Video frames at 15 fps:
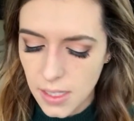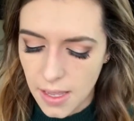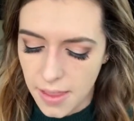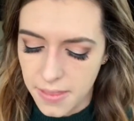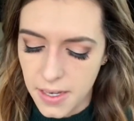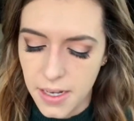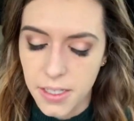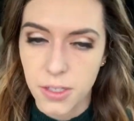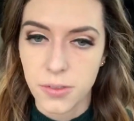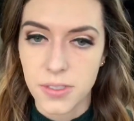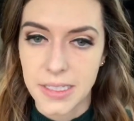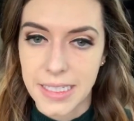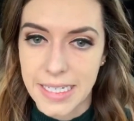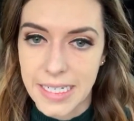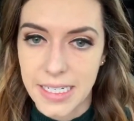and then I
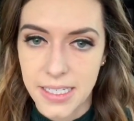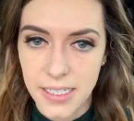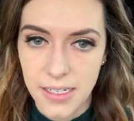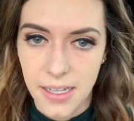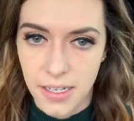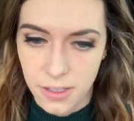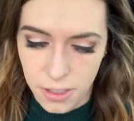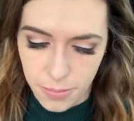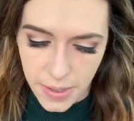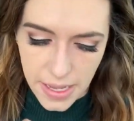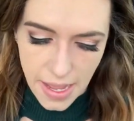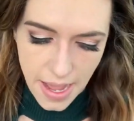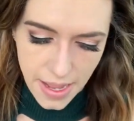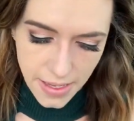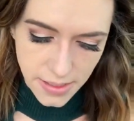use linen under my
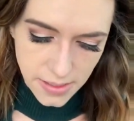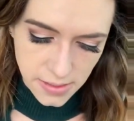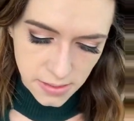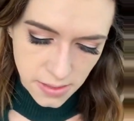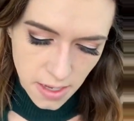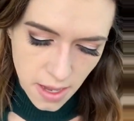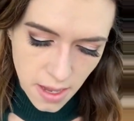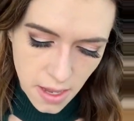eyes.